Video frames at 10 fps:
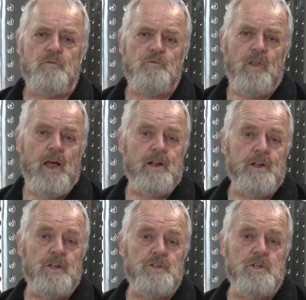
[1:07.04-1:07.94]
Later
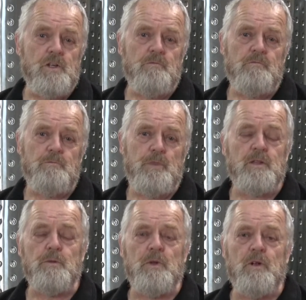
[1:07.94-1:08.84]
next year, about
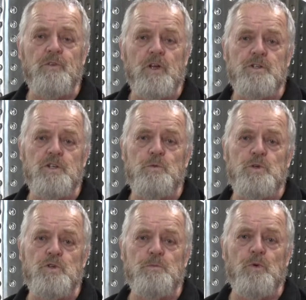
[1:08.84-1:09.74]
the middle of next year, we
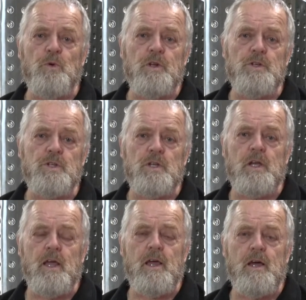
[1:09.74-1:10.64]
should be
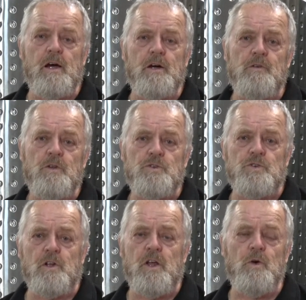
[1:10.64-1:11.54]
releasing our
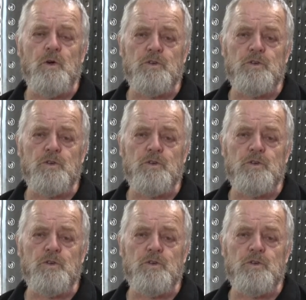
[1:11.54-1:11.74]
Solera